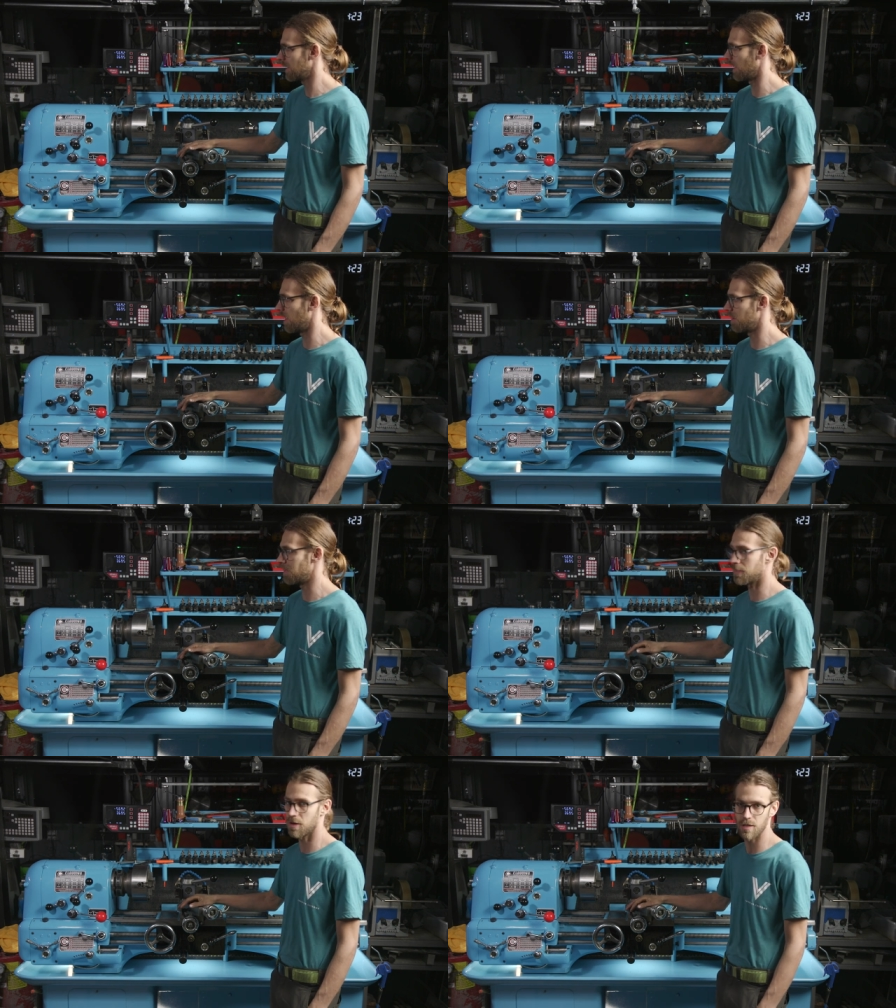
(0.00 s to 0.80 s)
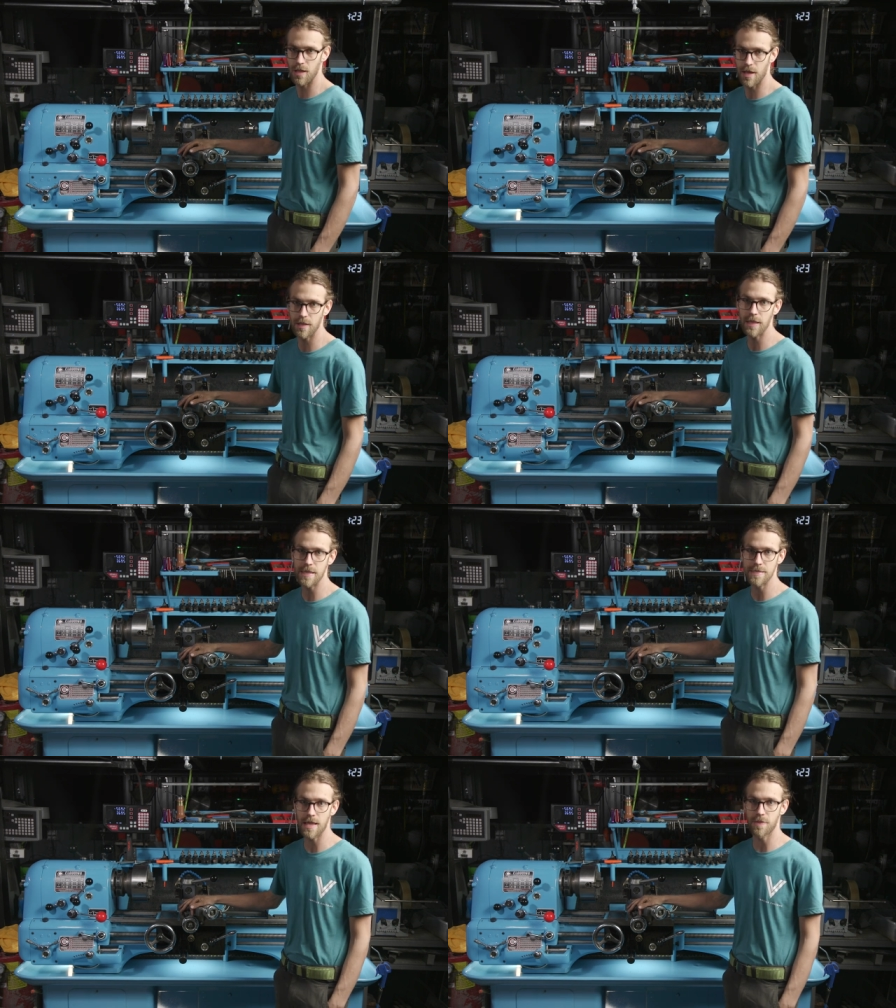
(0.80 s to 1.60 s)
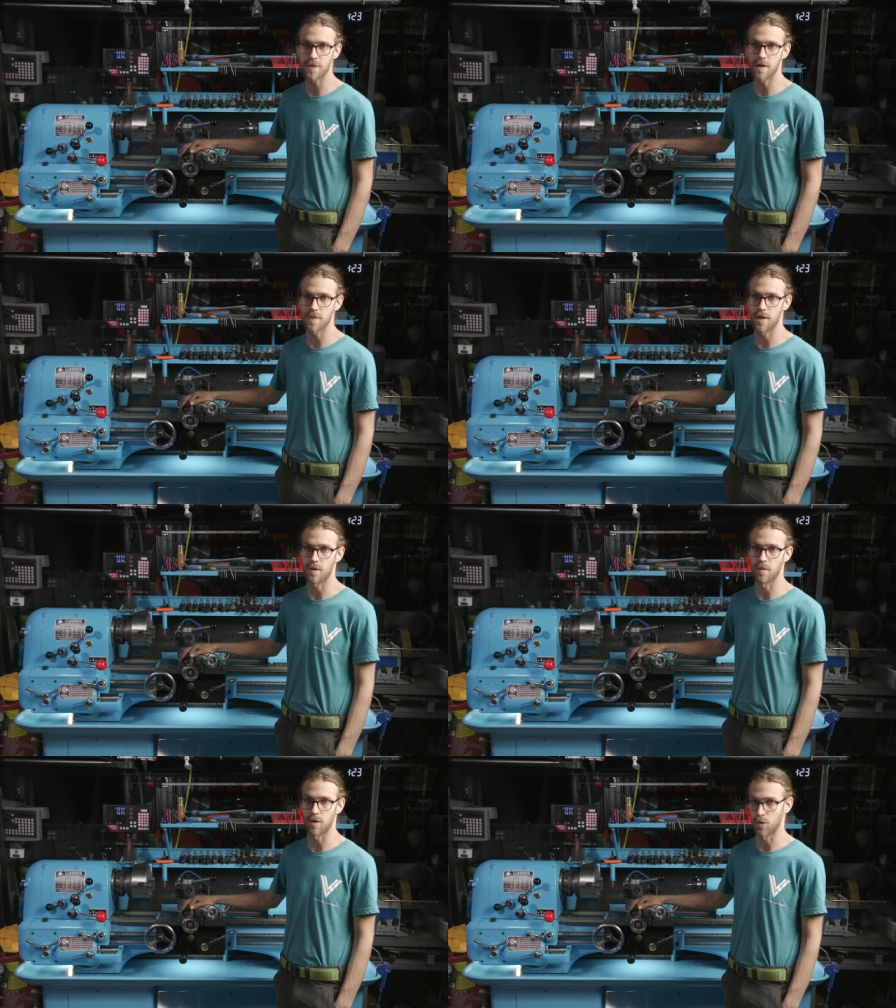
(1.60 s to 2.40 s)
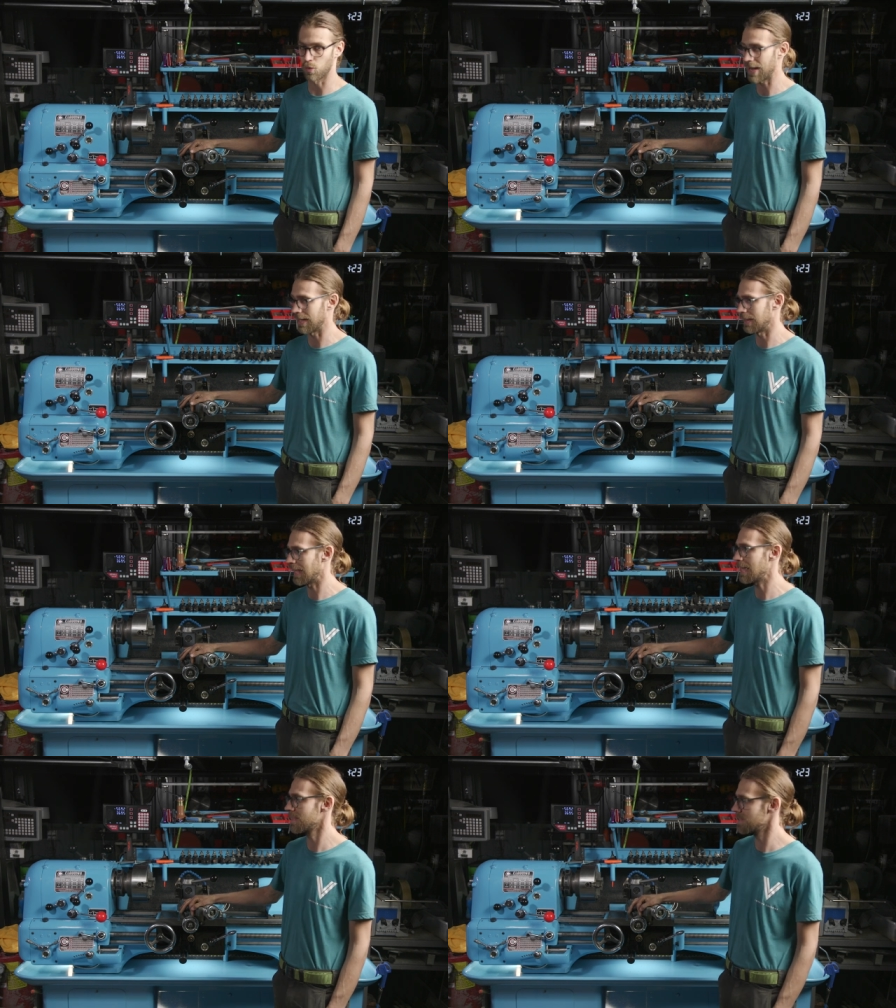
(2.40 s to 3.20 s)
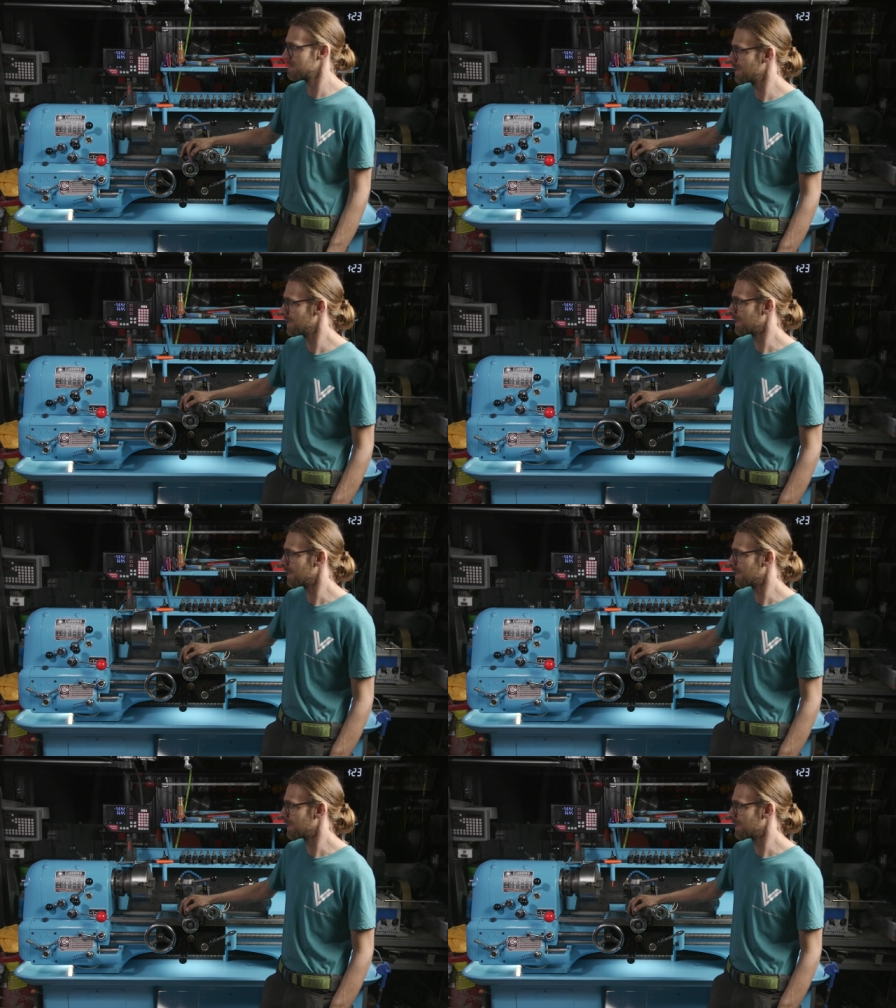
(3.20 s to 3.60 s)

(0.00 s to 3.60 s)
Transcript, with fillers: Um, and there are a lot of lathes out there that are great lathes.